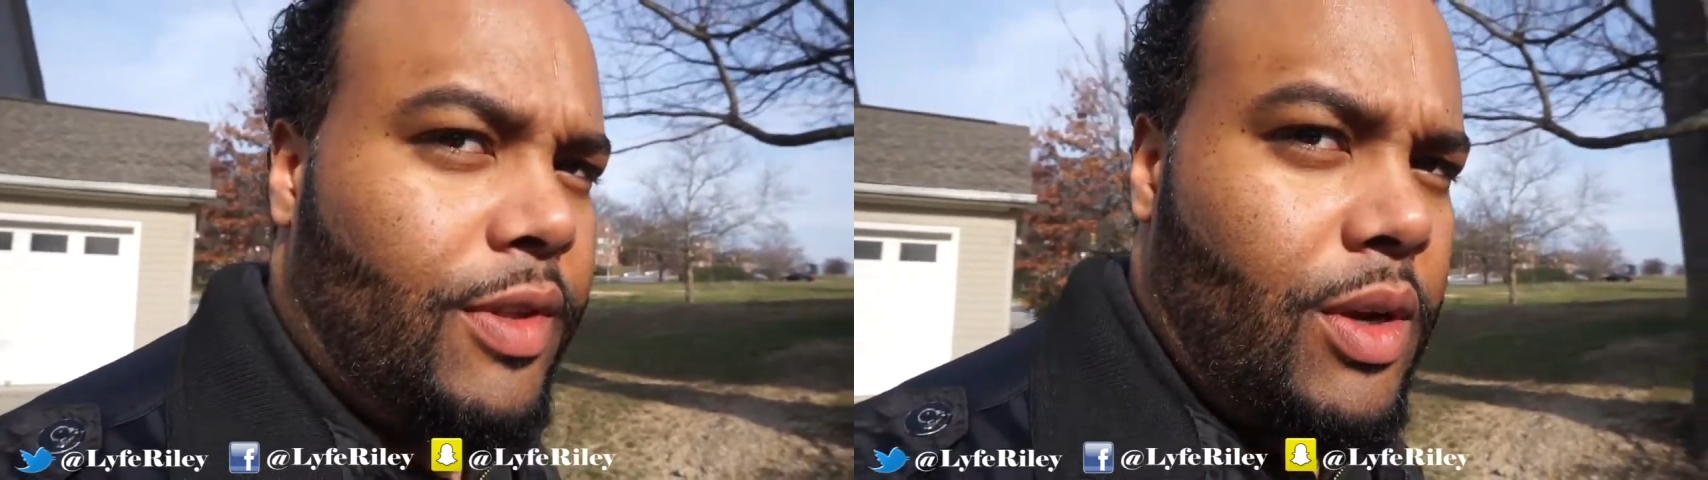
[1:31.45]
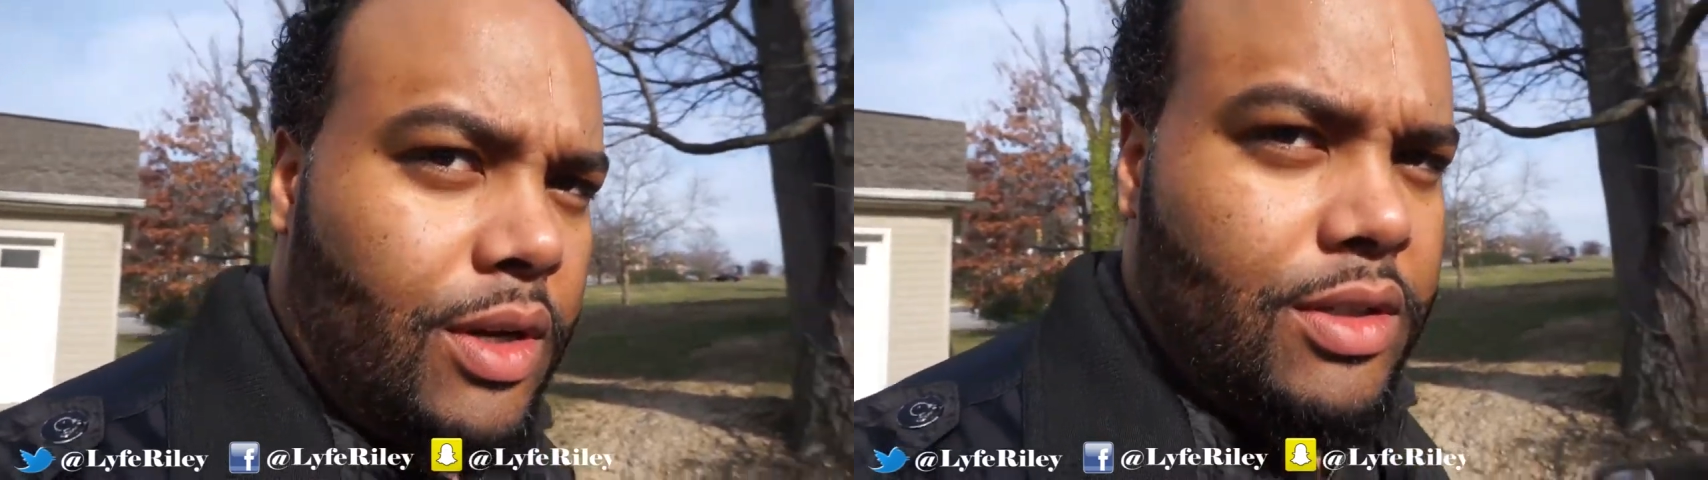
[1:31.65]

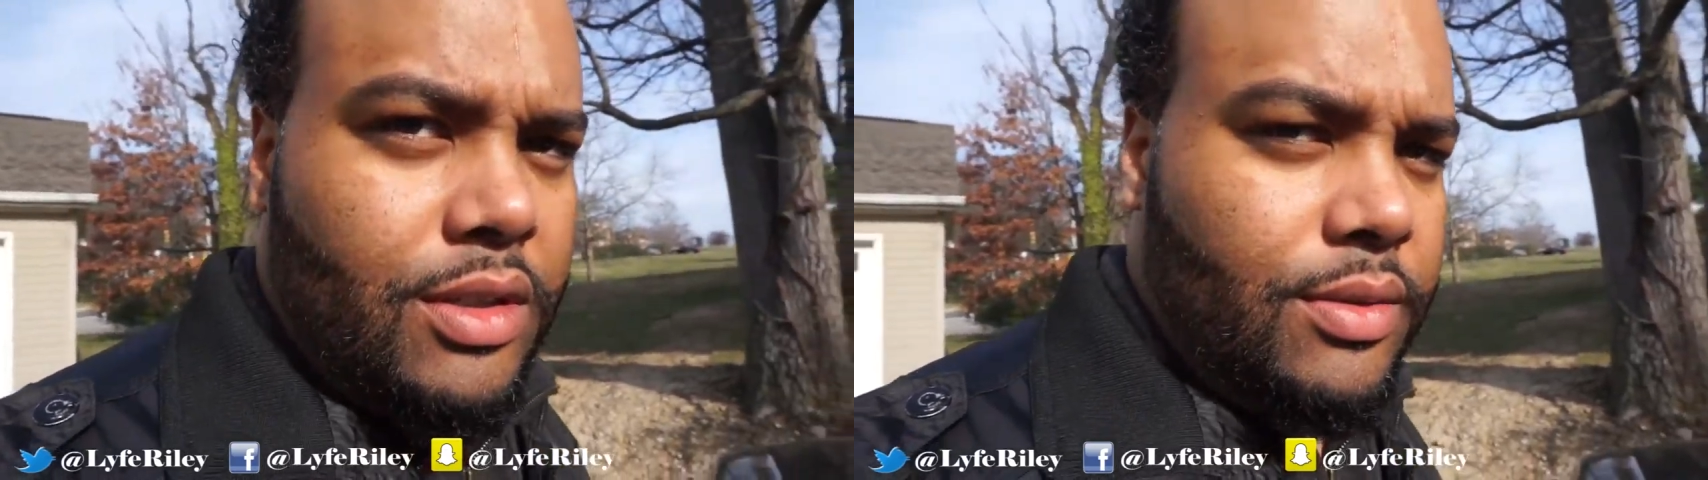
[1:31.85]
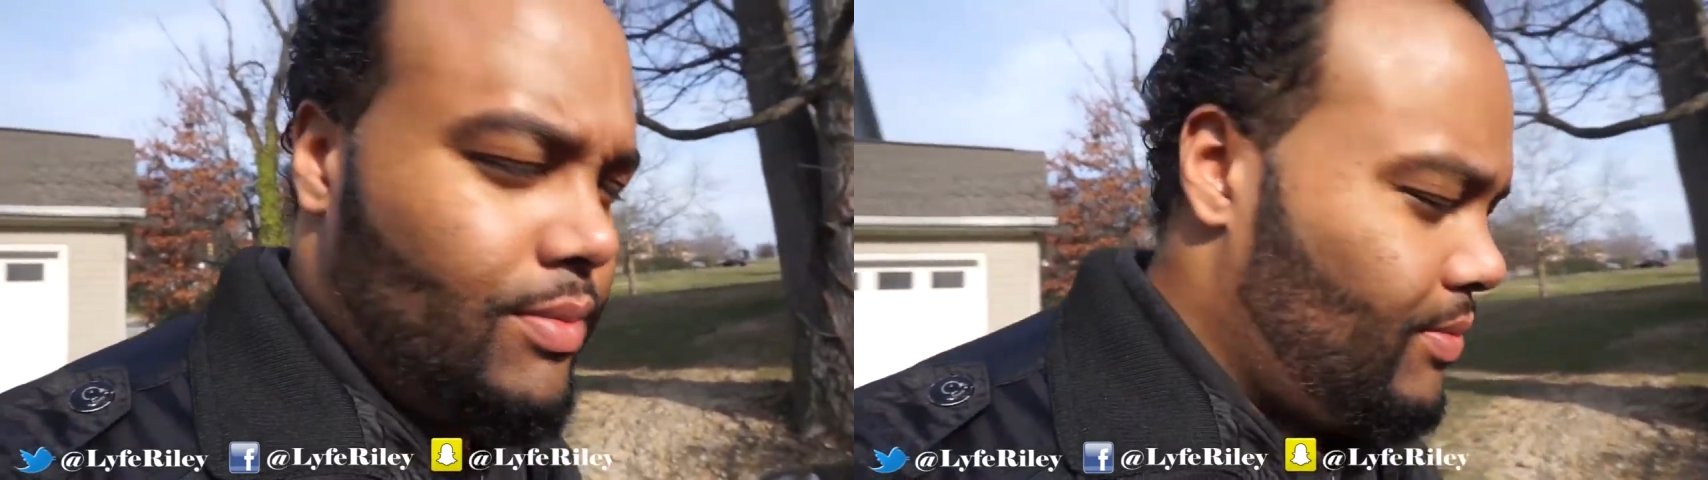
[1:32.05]
vlogs.
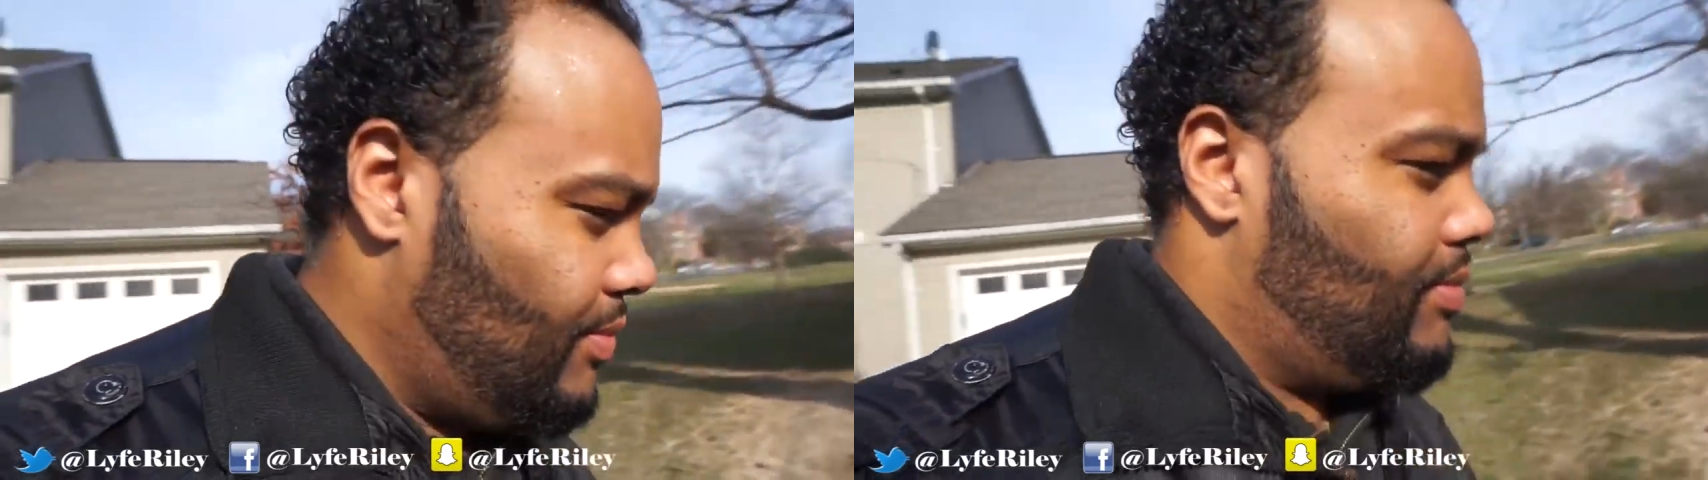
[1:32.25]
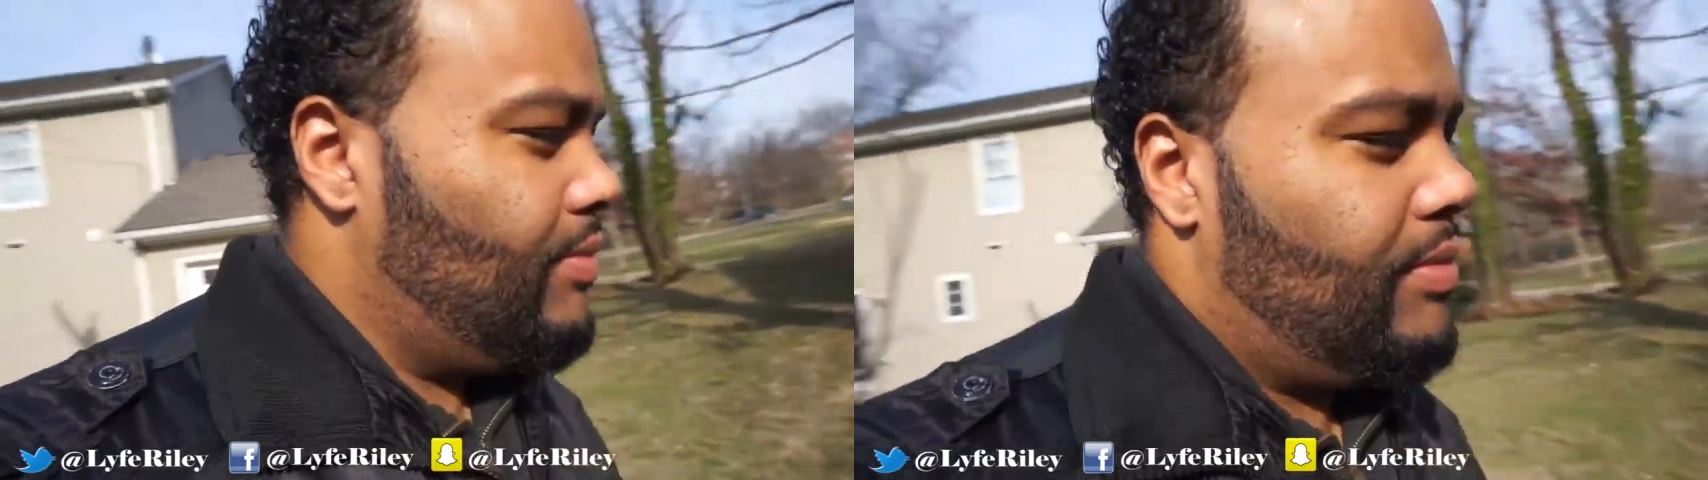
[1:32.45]

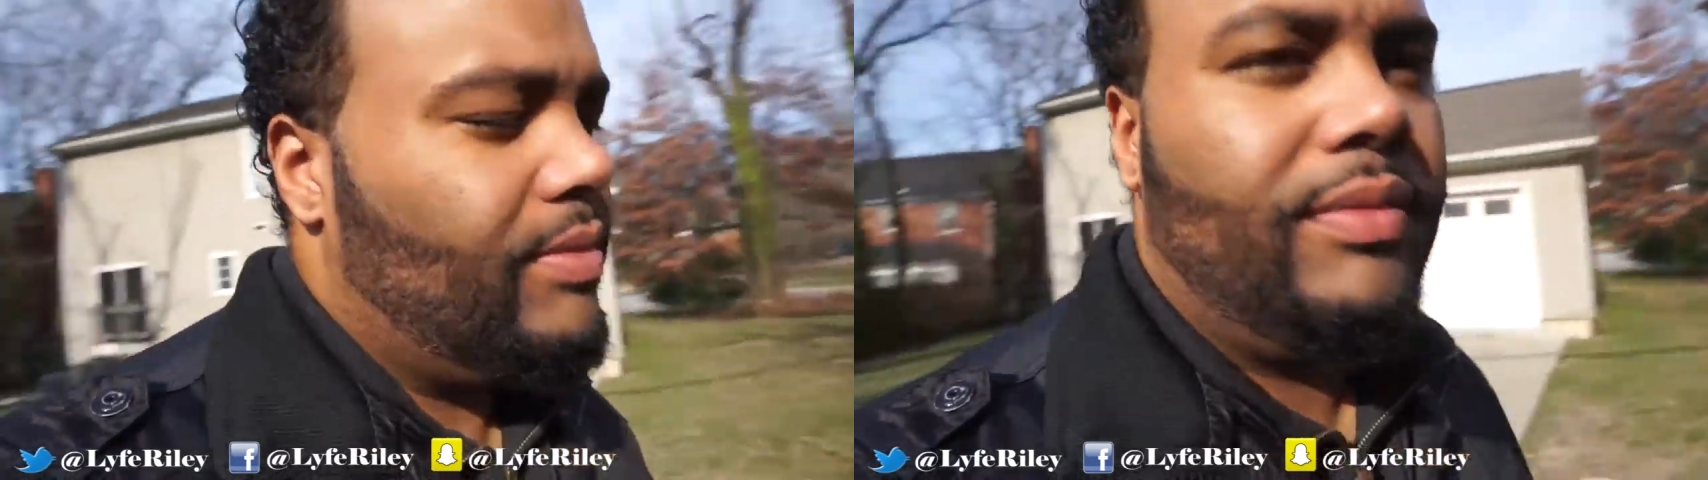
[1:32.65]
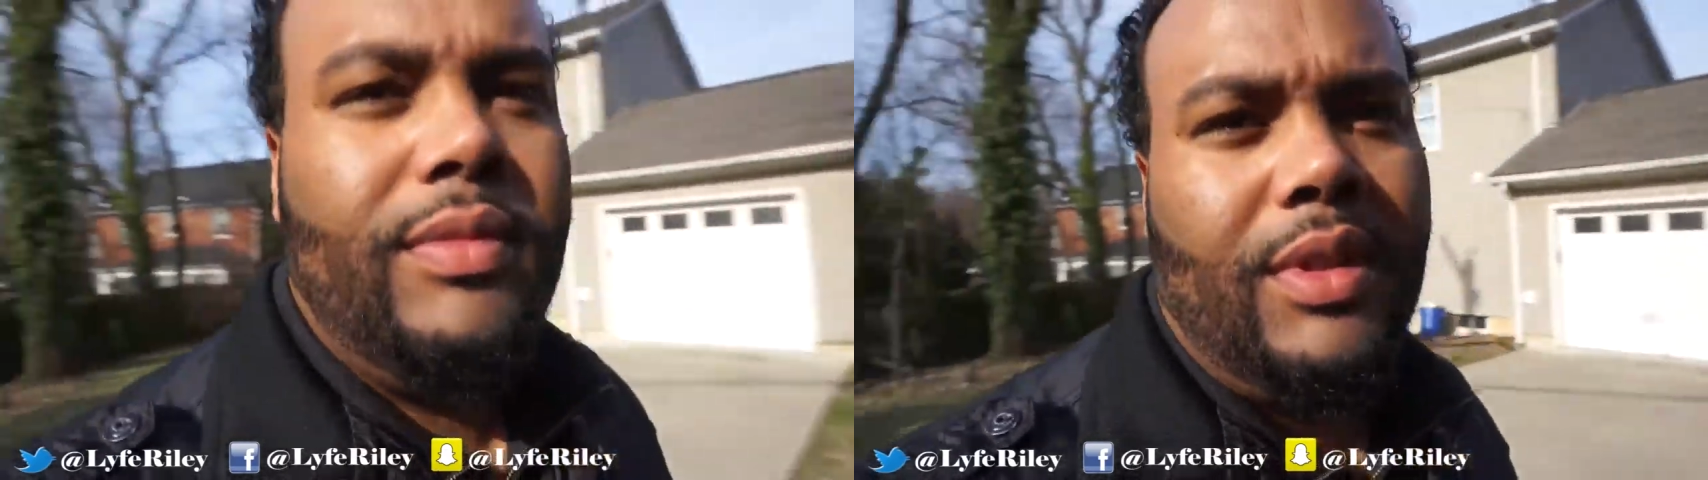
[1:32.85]

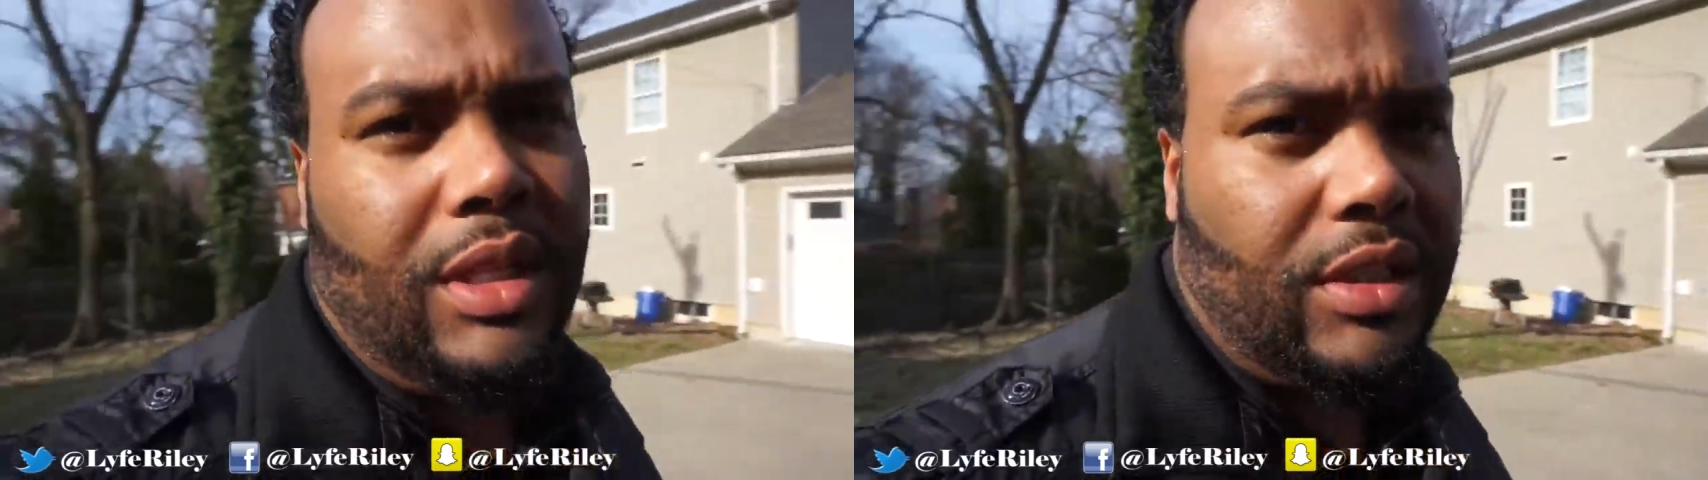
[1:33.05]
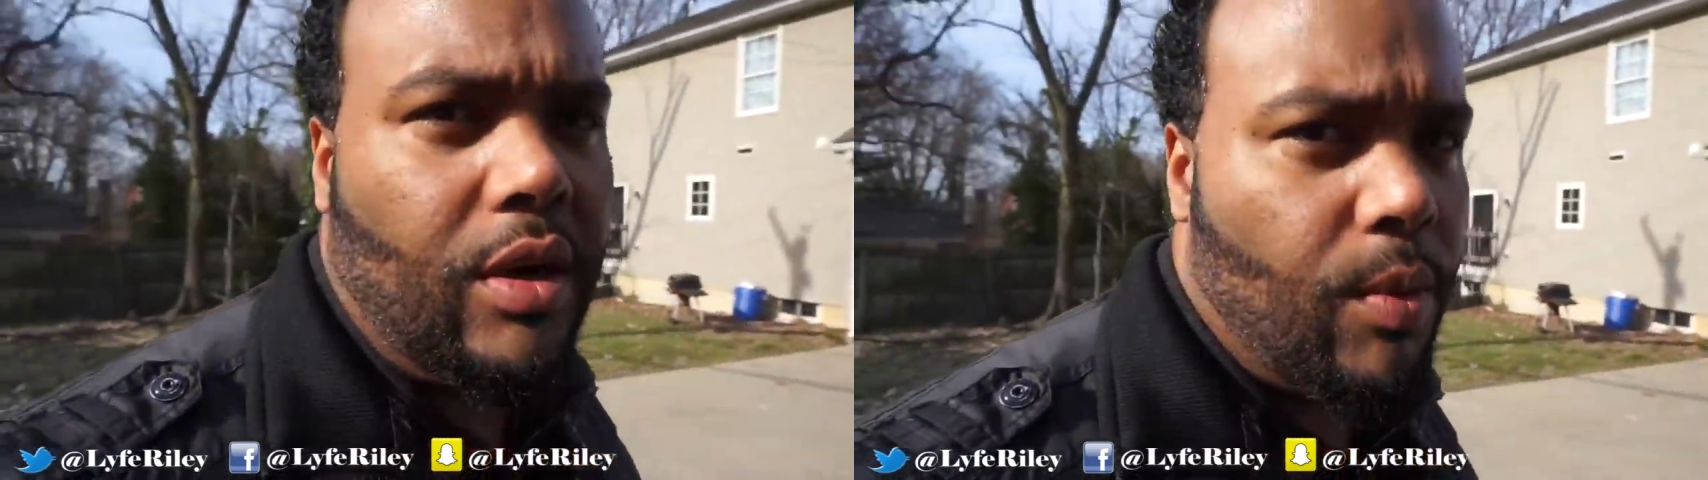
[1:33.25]

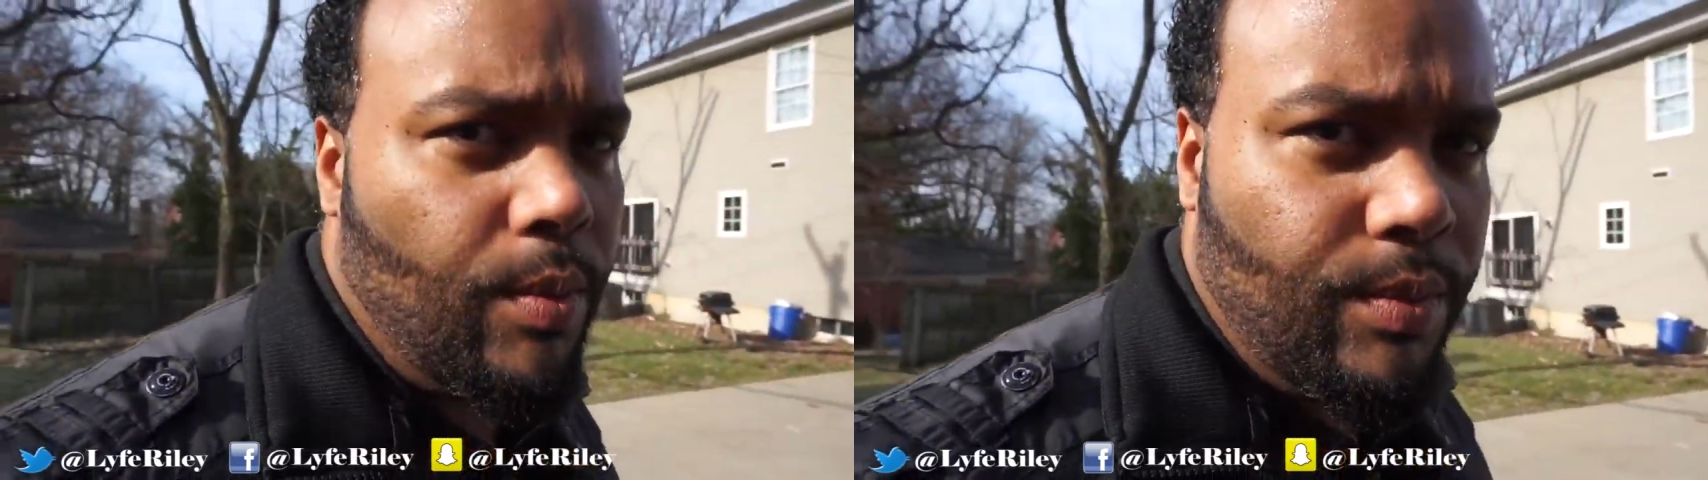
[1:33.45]
Let's go.